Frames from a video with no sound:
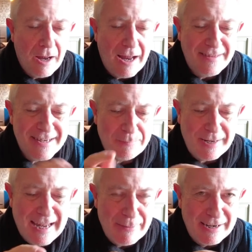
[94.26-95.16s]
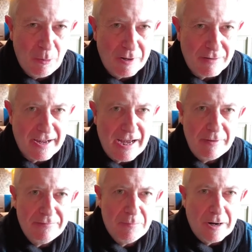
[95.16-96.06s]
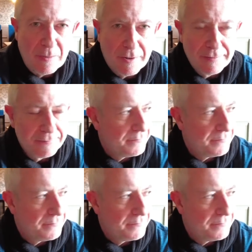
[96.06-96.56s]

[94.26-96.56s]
This became a little bit of a habit for Branwell,